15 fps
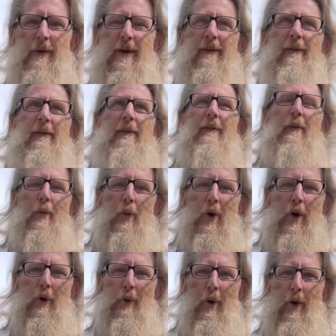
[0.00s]
it's
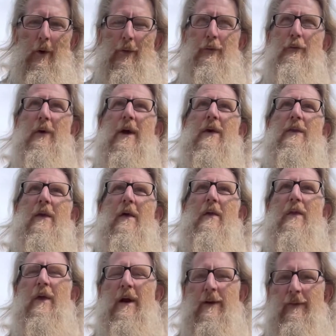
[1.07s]
World War III
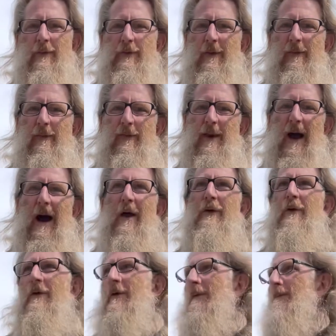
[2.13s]
that's just
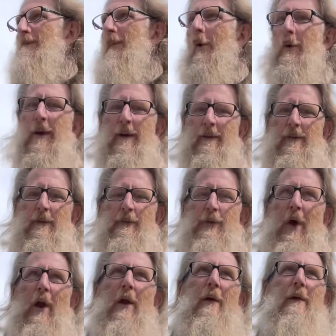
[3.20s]
started and billions of
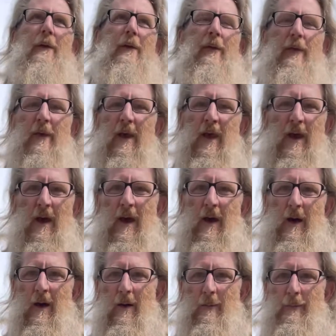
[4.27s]
dollars
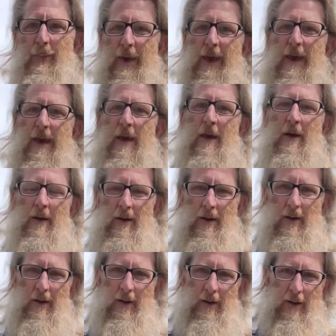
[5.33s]
being
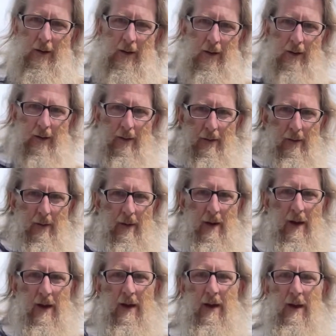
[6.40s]

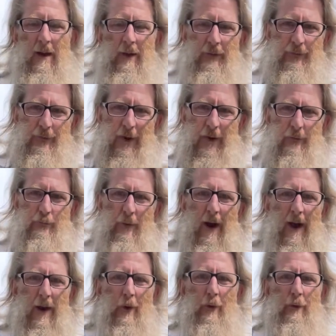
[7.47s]

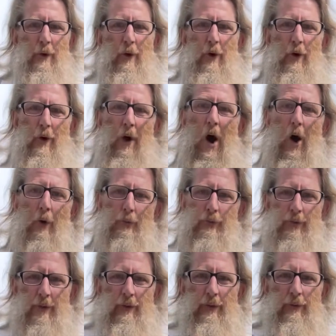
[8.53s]
derailed or
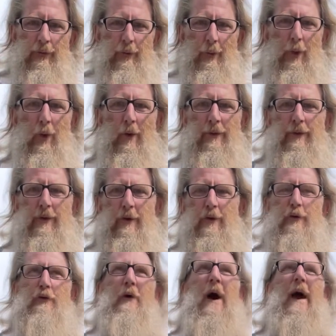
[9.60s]
altered towards
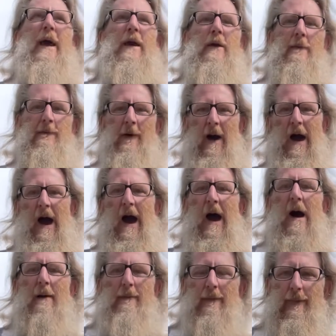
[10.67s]
Ukraine for
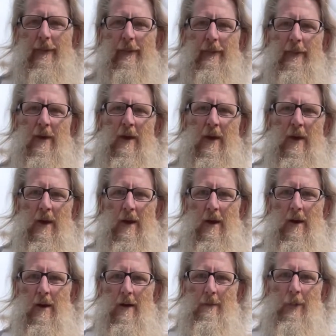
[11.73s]
arms
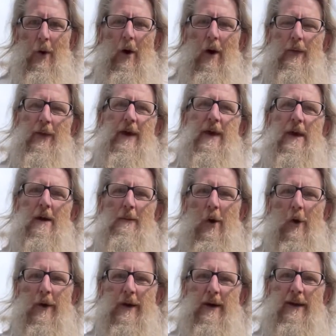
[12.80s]
by the
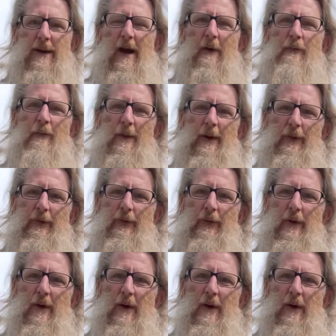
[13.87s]
American government,